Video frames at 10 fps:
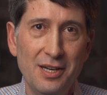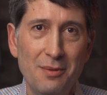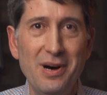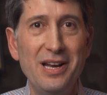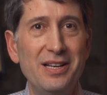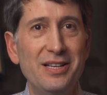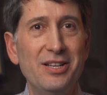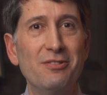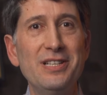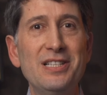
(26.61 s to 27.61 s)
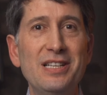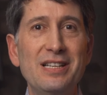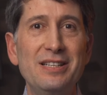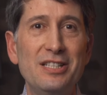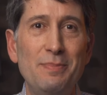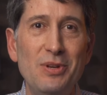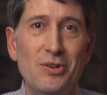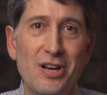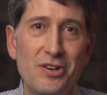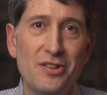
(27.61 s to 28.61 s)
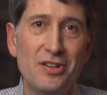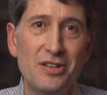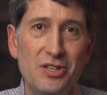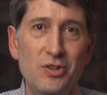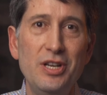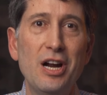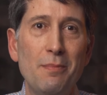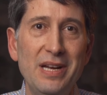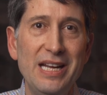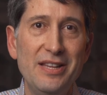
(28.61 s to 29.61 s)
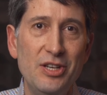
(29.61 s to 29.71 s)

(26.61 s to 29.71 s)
But in a recent dispute under the UDRP,